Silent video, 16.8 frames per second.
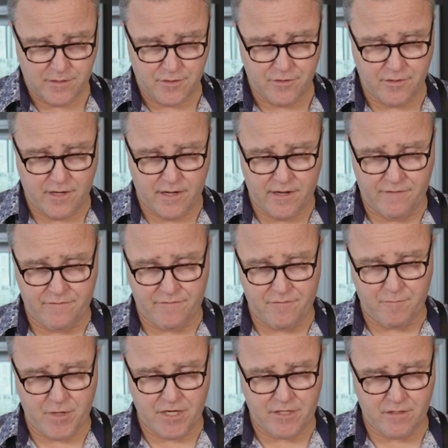You
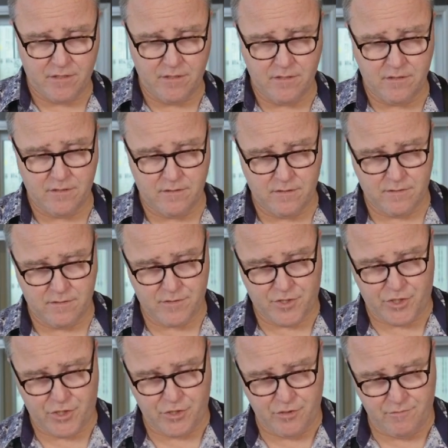have butter,
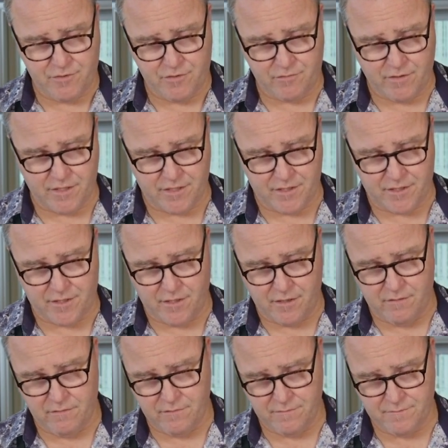cubed, ready to
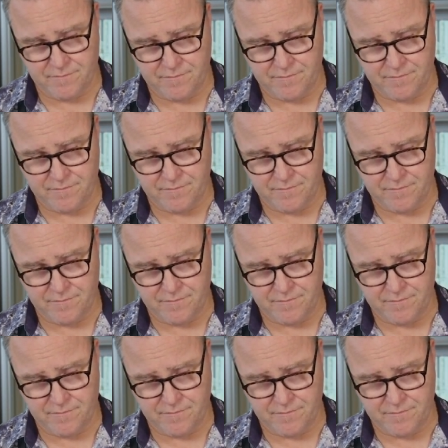go.